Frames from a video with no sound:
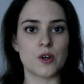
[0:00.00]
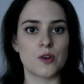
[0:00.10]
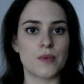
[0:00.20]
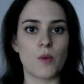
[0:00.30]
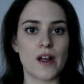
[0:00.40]

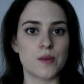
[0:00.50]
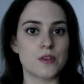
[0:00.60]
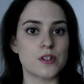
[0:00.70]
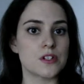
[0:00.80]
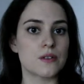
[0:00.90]
beyond me why they
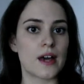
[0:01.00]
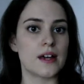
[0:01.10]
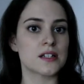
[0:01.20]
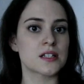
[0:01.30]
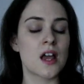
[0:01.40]
would do
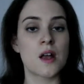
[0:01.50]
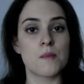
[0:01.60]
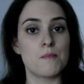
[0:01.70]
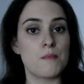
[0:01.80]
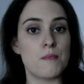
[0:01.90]
that.
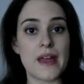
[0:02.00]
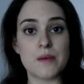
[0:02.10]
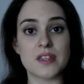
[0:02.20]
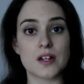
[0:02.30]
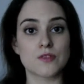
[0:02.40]

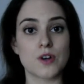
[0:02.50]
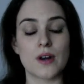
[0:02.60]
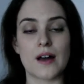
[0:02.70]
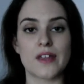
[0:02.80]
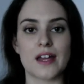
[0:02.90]
Maybe they'll
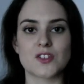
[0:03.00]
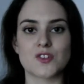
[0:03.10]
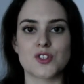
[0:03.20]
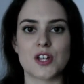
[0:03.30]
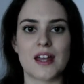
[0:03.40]
roll out the
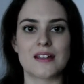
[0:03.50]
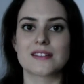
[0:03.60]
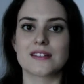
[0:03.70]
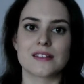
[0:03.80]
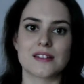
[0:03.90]
extra
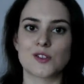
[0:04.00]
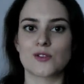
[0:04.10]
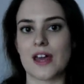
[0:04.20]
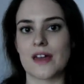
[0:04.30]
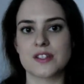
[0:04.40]
shades as this
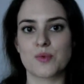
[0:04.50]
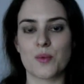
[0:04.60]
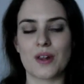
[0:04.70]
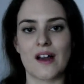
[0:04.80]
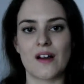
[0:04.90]
sort of gathers
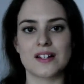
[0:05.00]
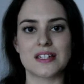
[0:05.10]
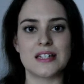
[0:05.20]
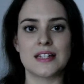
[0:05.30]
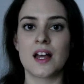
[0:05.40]

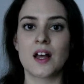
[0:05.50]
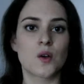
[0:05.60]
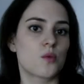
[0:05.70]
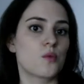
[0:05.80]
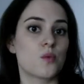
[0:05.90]
popularity.
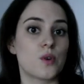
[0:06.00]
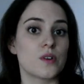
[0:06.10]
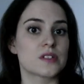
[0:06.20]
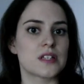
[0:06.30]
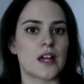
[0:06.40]

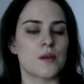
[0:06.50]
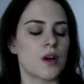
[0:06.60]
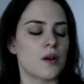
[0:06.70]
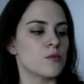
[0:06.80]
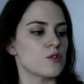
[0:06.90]
We'll see.
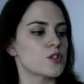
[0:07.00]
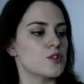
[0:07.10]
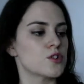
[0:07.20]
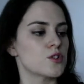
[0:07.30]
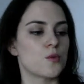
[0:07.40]
I'm not
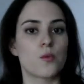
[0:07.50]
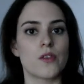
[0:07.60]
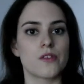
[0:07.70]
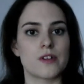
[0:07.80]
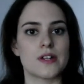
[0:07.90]
too sure
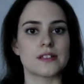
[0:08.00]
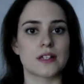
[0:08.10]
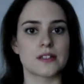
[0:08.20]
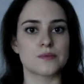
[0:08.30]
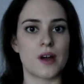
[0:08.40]
what the
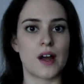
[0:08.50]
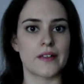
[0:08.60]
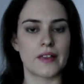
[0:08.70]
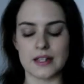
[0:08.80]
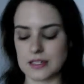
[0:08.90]
reasoning is
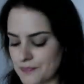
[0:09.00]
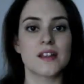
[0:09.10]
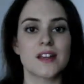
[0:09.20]
behind that.